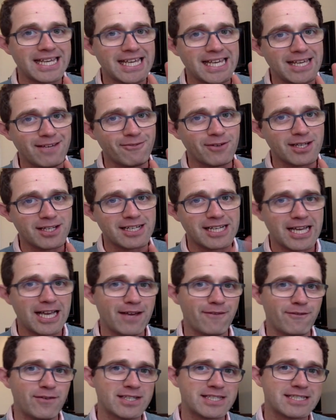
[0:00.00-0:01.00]
Even
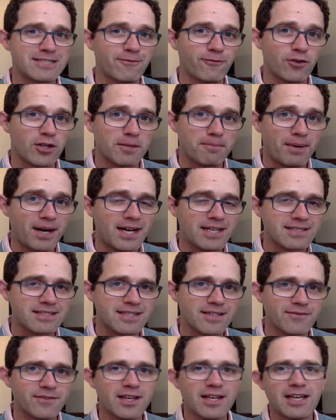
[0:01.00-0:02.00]
if it's for the
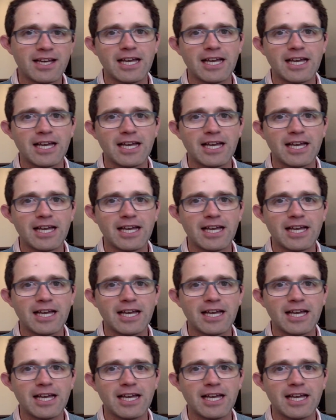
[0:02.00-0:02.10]
positive,